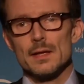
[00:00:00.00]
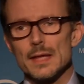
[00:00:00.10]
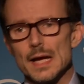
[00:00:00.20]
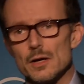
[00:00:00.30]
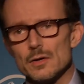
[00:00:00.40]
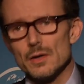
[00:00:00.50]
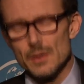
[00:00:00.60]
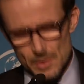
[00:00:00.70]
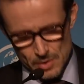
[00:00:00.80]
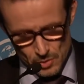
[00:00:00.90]
Now,
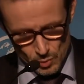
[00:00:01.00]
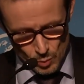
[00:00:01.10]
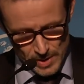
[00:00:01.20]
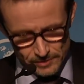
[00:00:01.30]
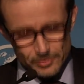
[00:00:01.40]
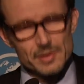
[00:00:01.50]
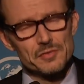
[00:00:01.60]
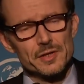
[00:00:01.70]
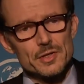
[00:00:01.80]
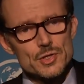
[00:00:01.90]
once a
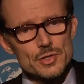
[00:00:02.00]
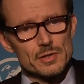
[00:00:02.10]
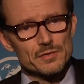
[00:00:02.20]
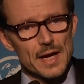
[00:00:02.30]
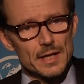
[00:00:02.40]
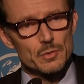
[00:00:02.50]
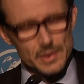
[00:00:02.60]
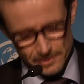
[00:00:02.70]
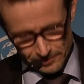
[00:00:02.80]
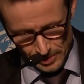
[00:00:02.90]
definition of
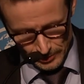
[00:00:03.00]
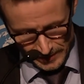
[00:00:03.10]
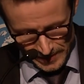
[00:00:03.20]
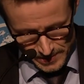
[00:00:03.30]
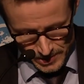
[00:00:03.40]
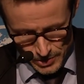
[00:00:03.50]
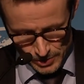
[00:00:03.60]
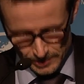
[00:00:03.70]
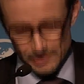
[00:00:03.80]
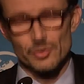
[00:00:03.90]
high-quality
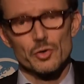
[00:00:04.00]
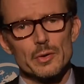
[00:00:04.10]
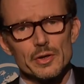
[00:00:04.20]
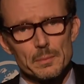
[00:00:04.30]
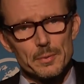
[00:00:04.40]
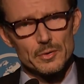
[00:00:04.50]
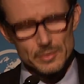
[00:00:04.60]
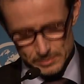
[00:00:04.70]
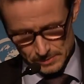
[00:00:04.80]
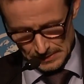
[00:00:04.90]
securitization is agreed
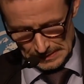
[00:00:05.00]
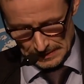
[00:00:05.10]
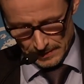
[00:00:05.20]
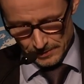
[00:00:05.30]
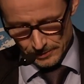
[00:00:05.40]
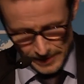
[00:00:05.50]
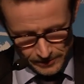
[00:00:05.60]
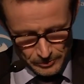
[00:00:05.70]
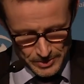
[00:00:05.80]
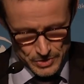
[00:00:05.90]
upon, the
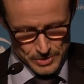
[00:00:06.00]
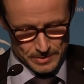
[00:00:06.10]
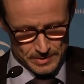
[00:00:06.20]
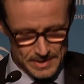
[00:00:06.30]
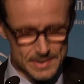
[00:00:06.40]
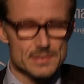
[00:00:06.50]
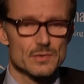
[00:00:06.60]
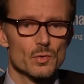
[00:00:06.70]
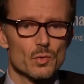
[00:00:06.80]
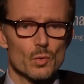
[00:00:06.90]
next question is
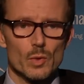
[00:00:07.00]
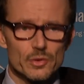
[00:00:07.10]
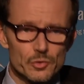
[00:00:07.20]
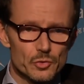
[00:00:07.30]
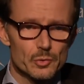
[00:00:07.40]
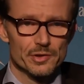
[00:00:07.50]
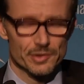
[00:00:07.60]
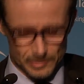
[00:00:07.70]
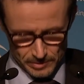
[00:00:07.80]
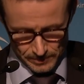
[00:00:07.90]
what to do with it.